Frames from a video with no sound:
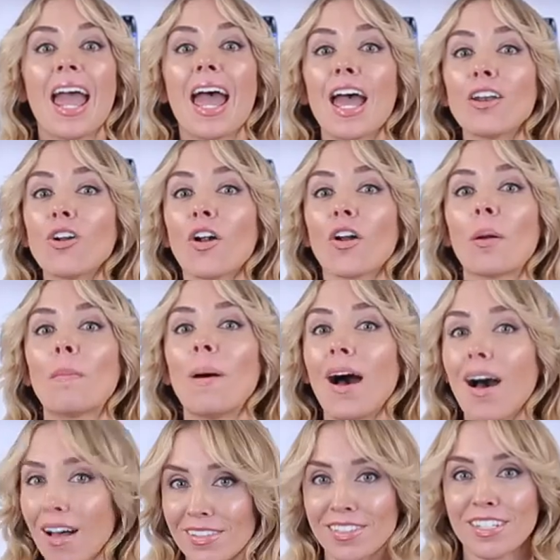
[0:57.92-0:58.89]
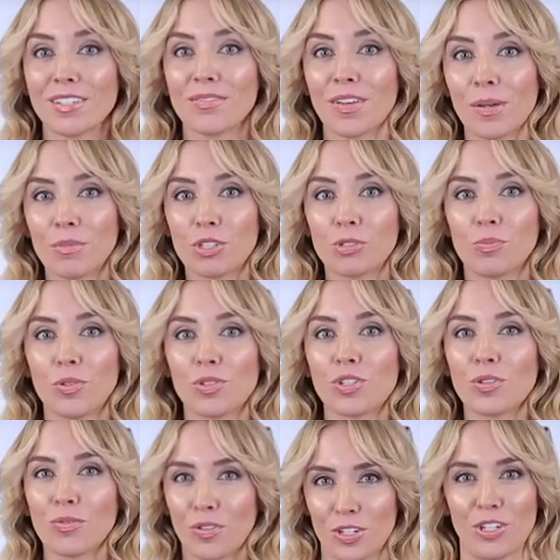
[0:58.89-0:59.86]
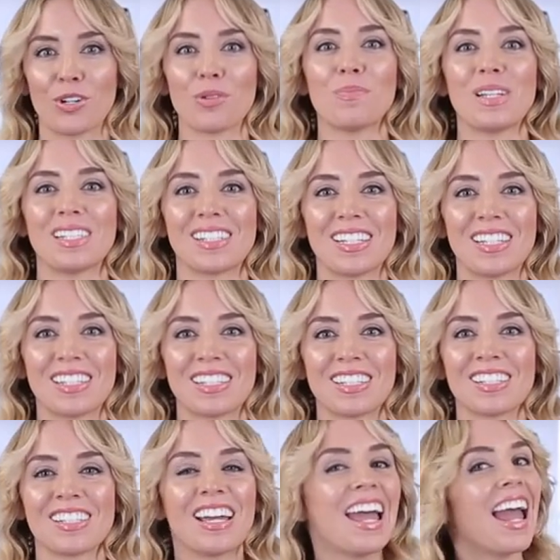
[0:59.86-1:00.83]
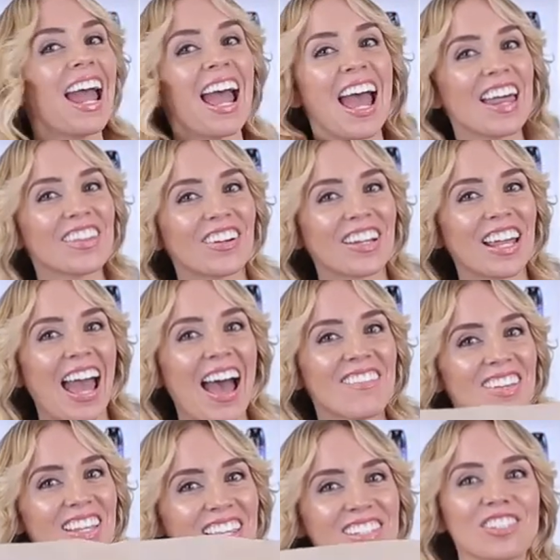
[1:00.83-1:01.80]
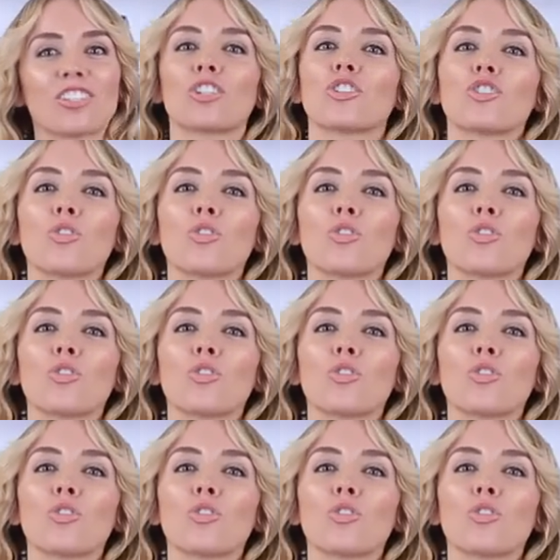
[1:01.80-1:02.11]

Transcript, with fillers: and are a positive image booster for your business. And there you have it. This is the